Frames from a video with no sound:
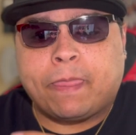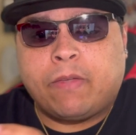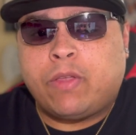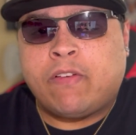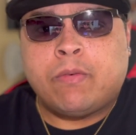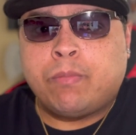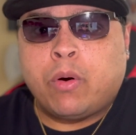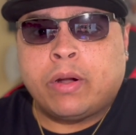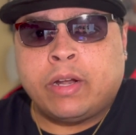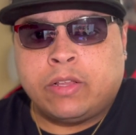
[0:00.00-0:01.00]
if you haven't
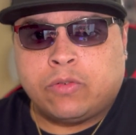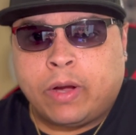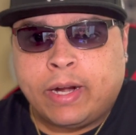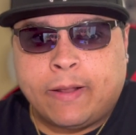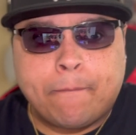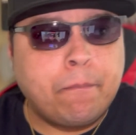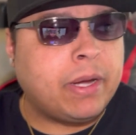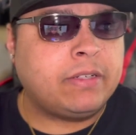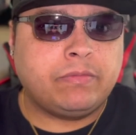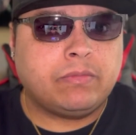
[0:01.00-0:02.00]
bought it and tried it,
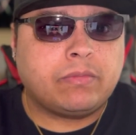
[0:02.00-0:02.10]
but